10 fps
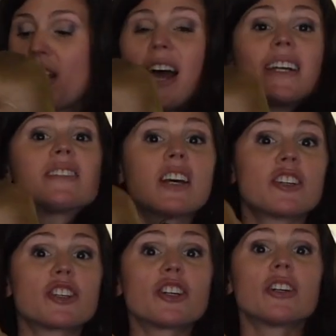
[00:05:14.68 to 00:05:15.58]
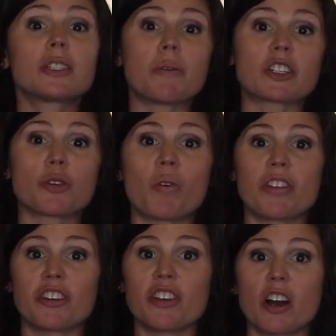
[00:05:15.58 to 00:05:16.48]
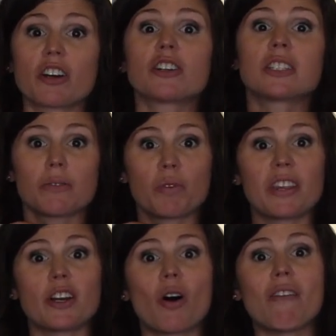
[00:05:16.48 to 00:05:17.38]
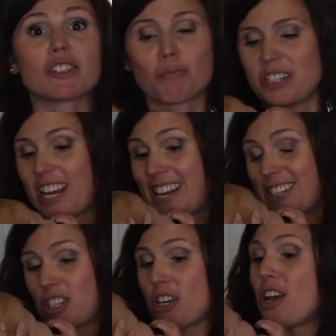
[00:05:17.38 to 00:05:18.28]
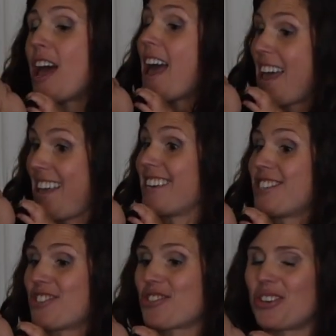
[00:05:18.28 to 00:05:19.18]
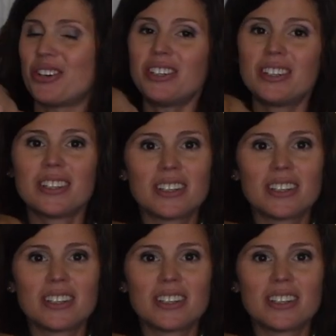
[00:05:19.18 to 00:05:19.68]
their heads under, especially when they're younger, when they don't have as much head control.